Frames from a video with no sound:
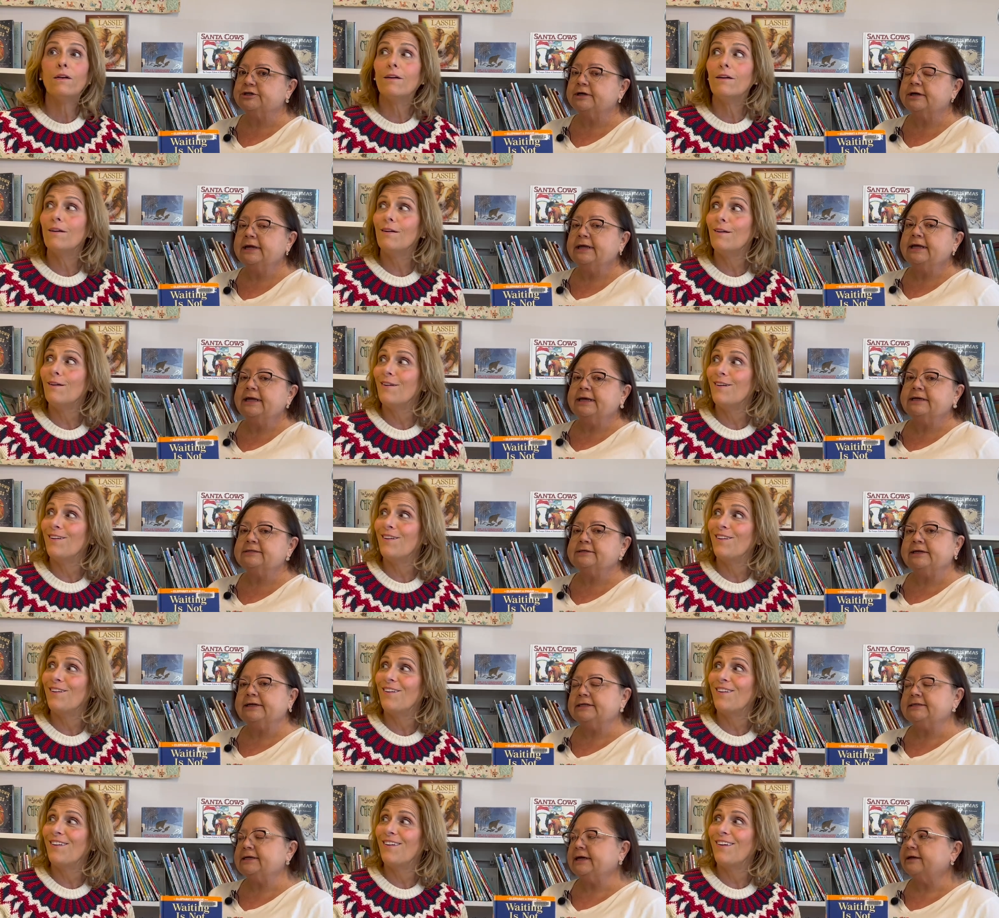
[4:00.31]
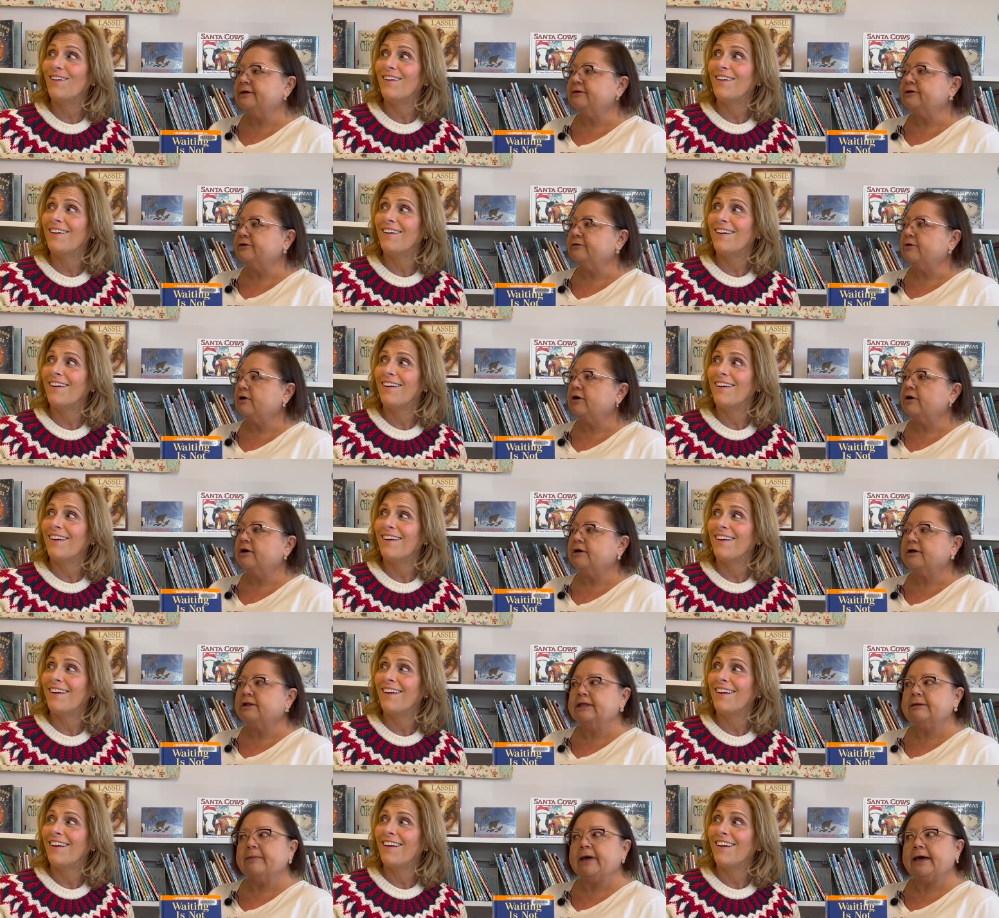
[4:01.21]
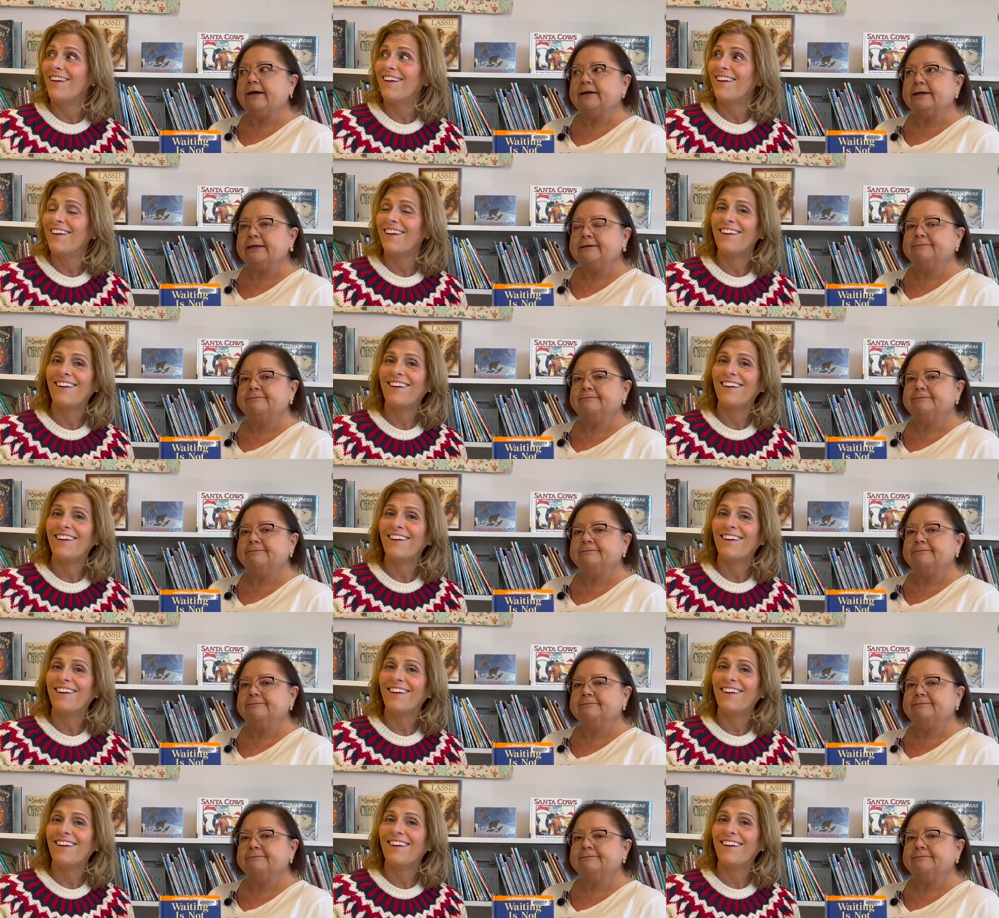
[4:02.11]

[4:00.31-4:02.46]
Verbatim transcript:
Speaker 1: oh. is going to tell you all about it.